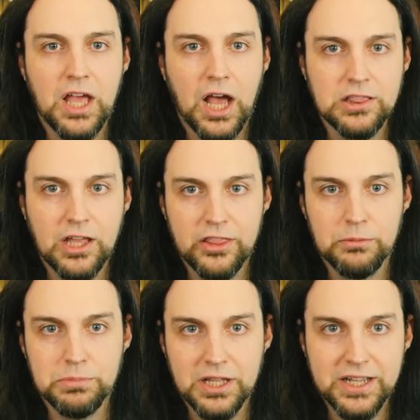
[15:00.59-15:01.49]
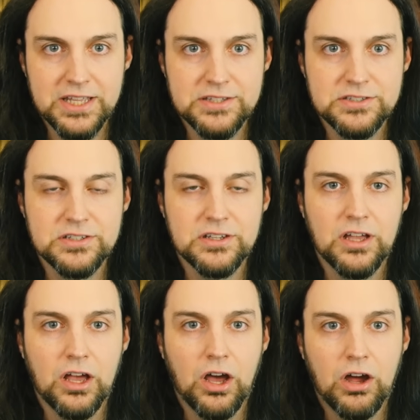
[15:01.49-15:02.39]
a lot of the plugins
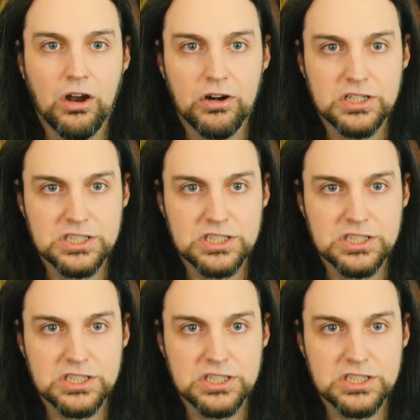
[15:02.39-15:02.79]
are